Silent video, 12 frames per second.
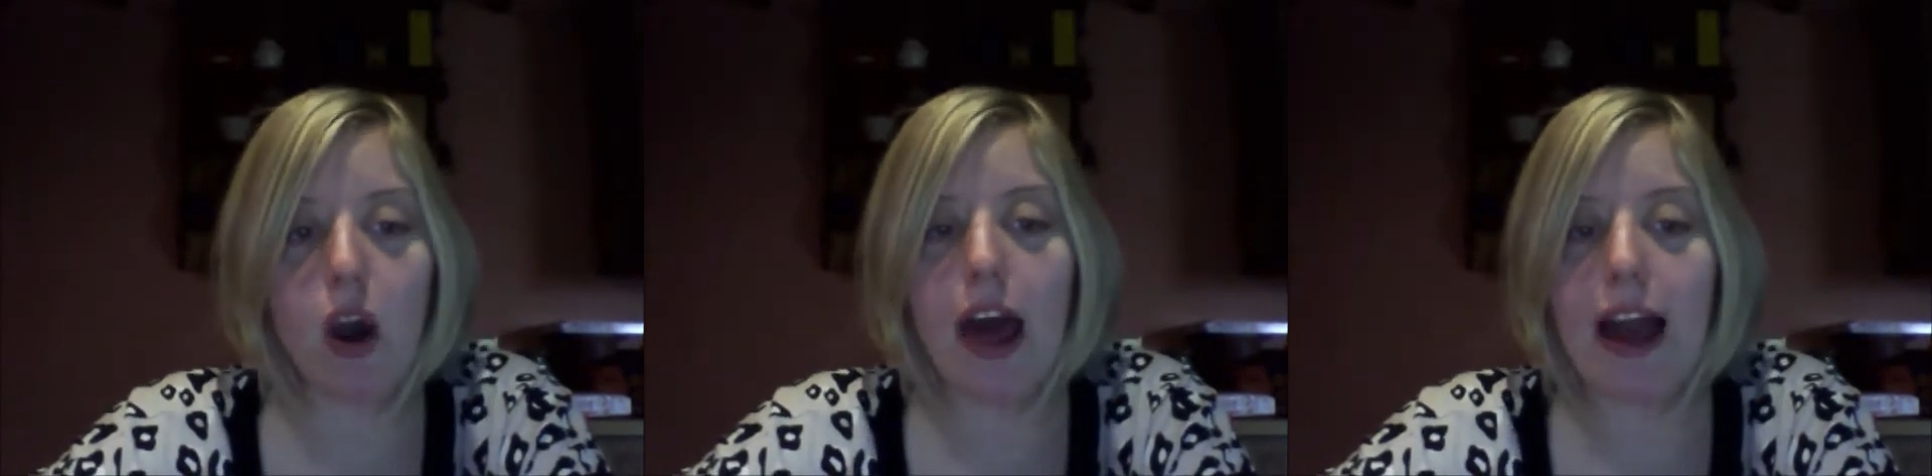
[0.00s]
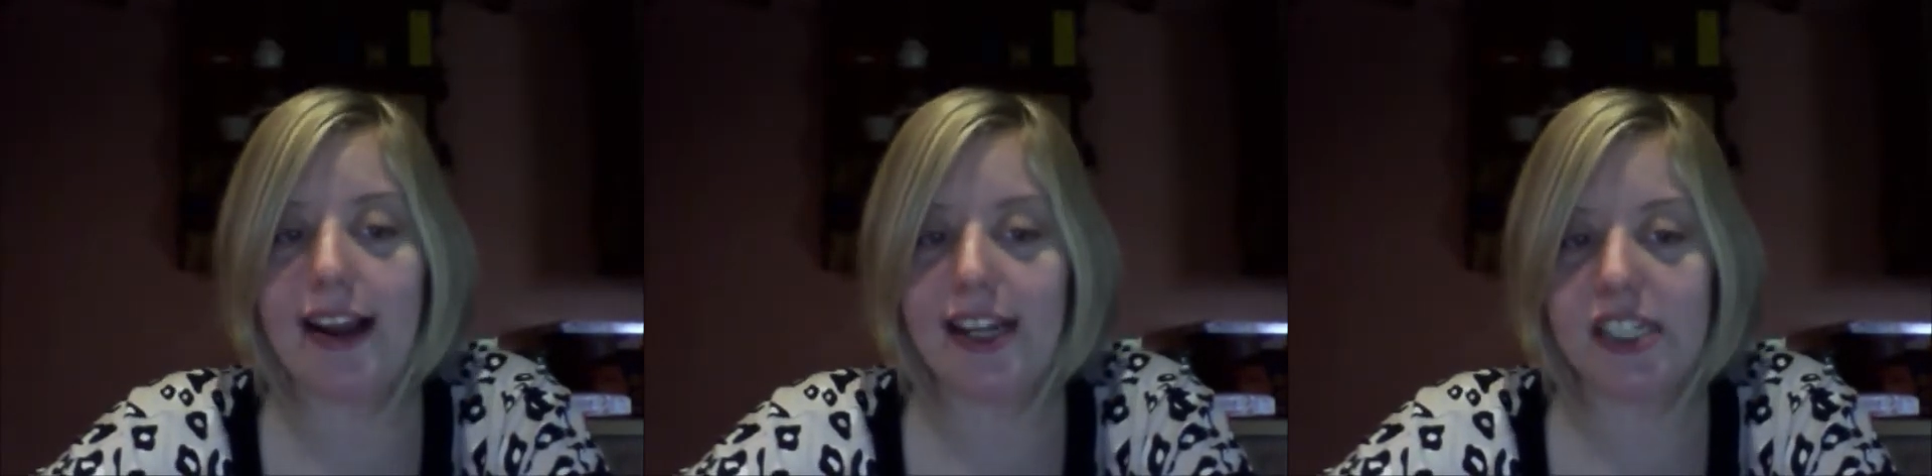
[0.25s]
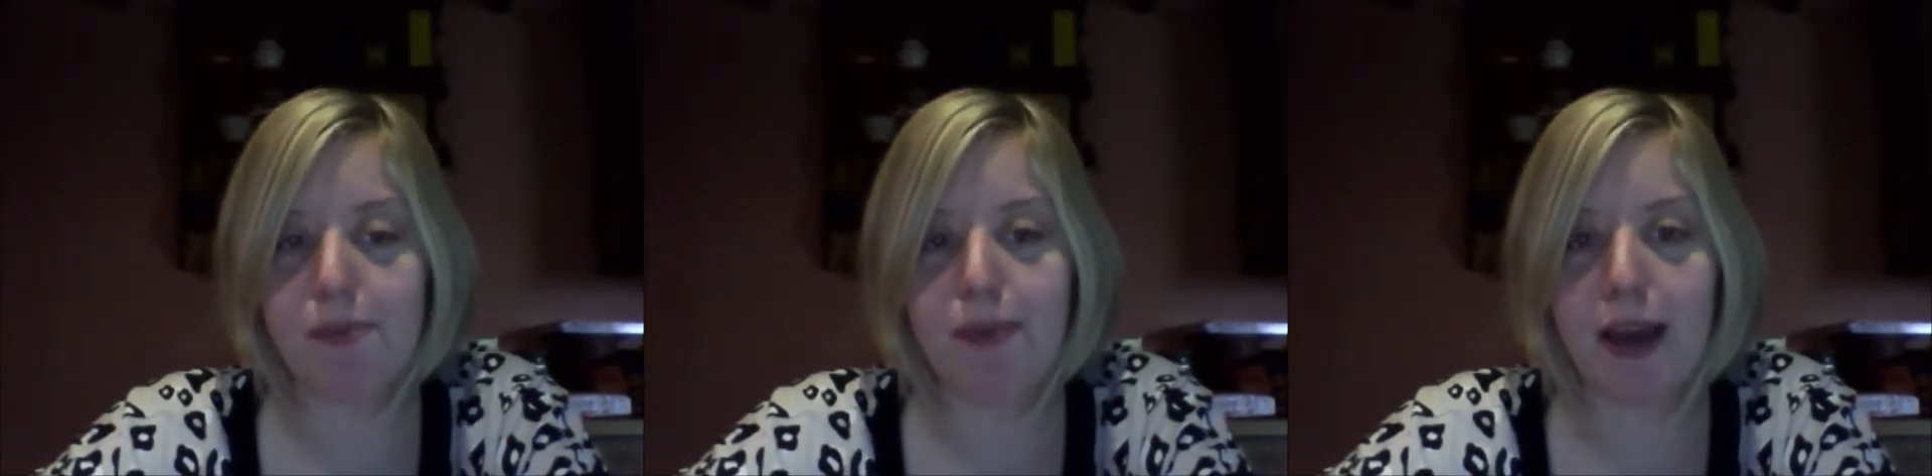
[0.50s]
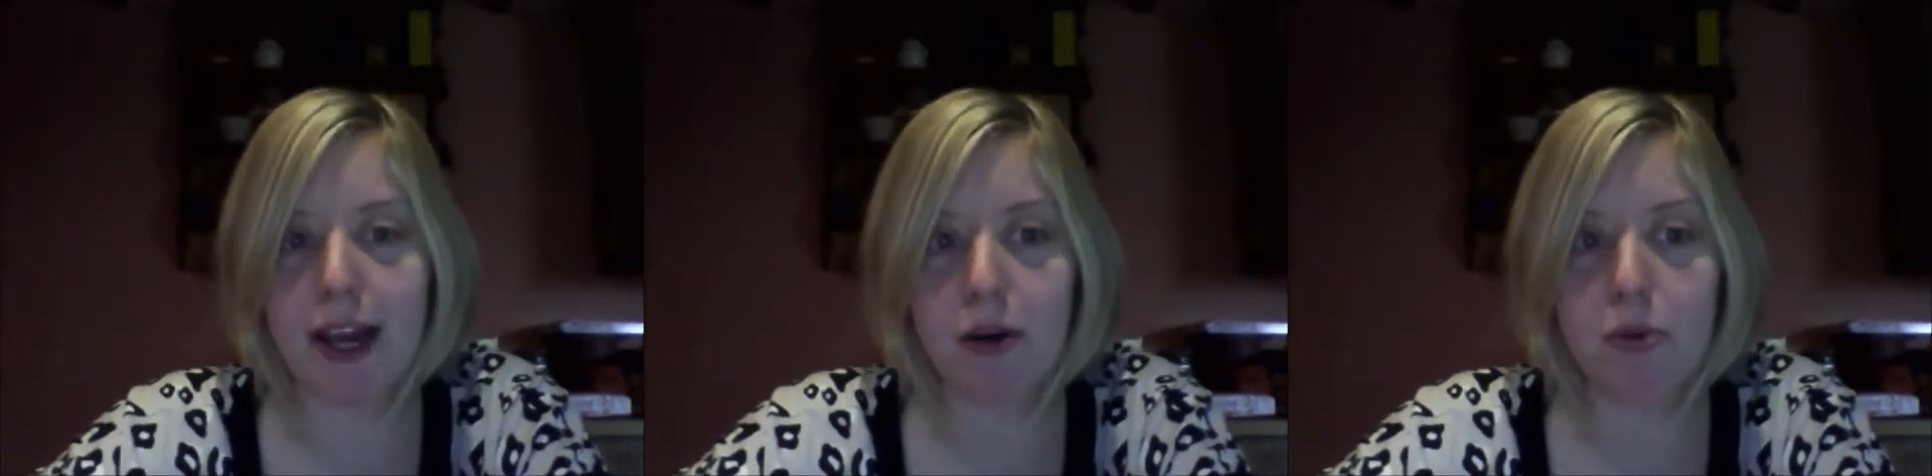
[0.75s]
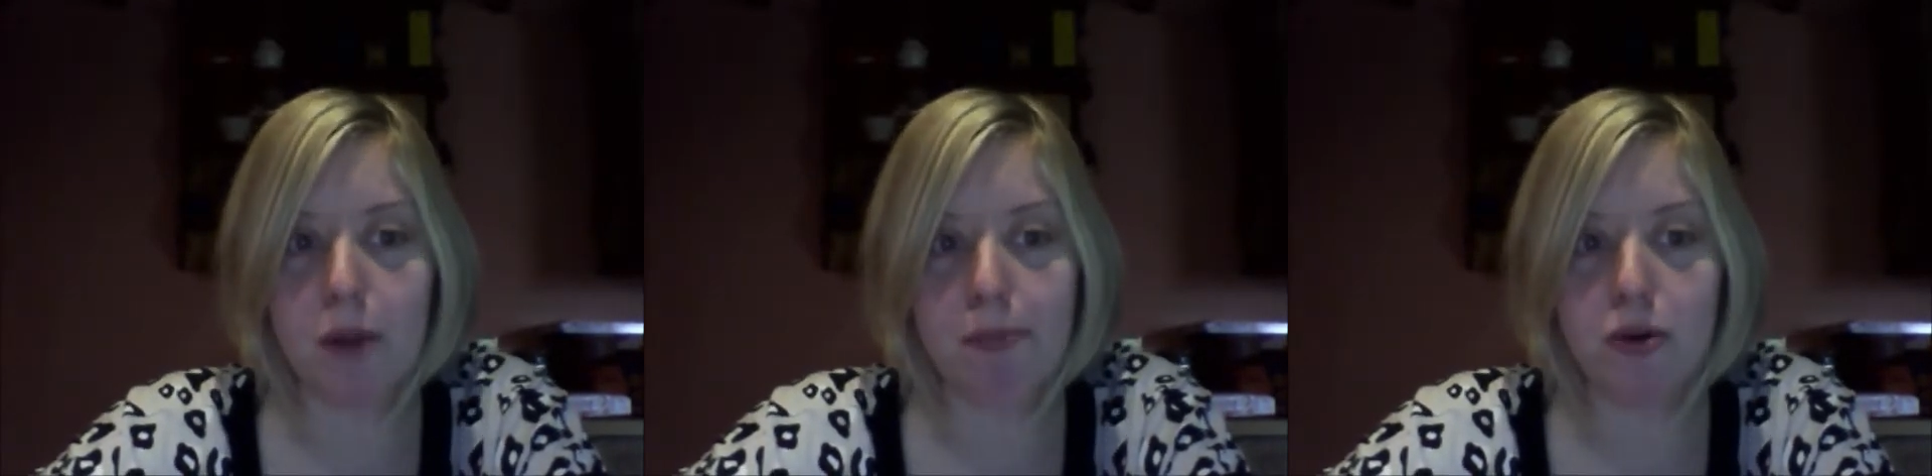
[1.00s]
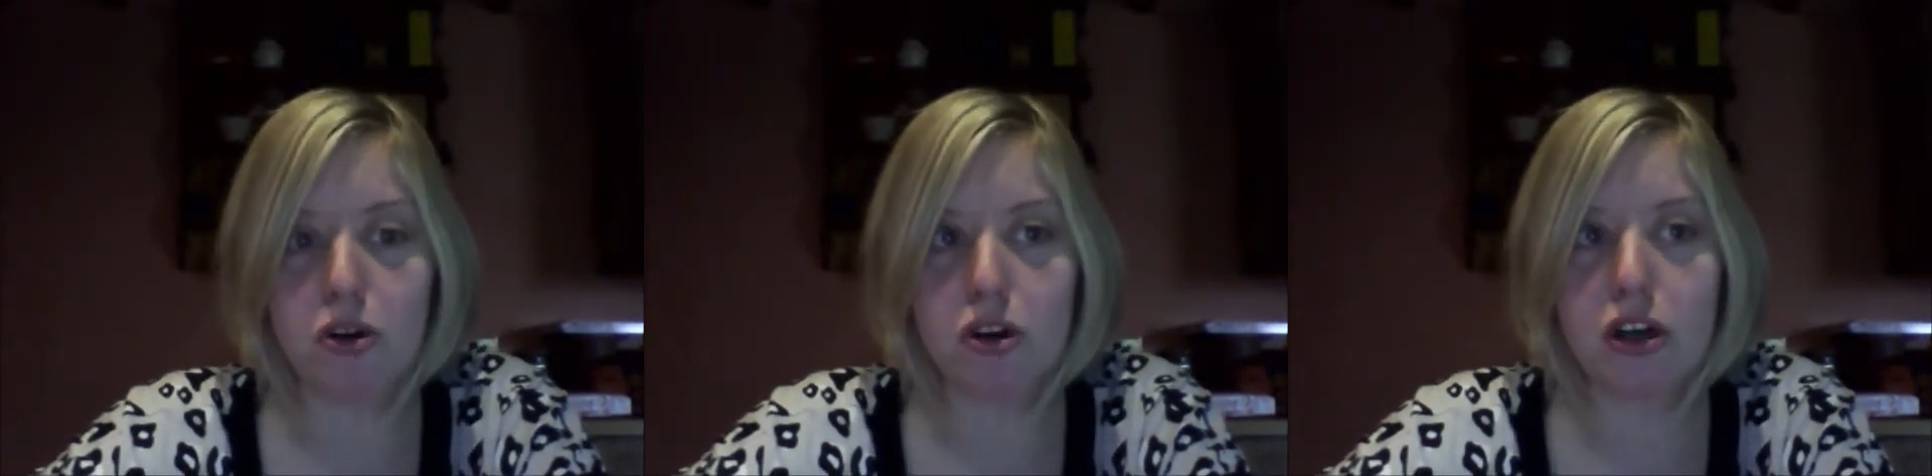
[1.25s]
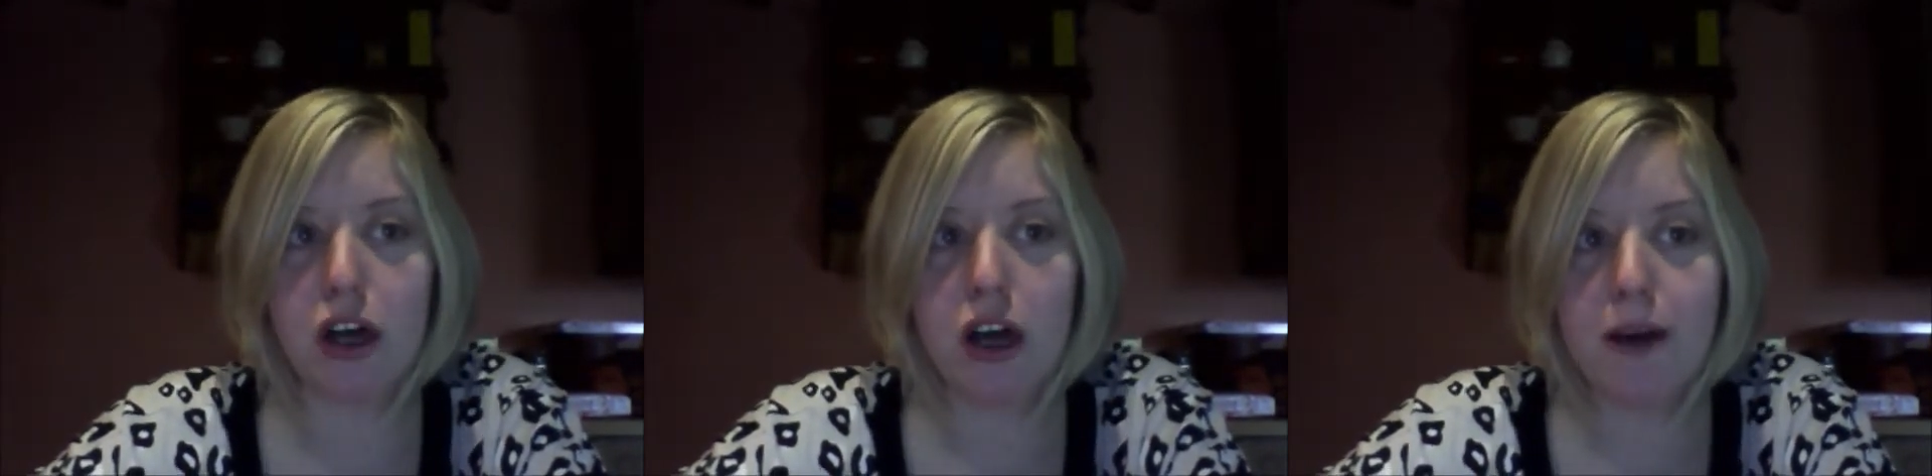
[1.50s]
likely to pick up the book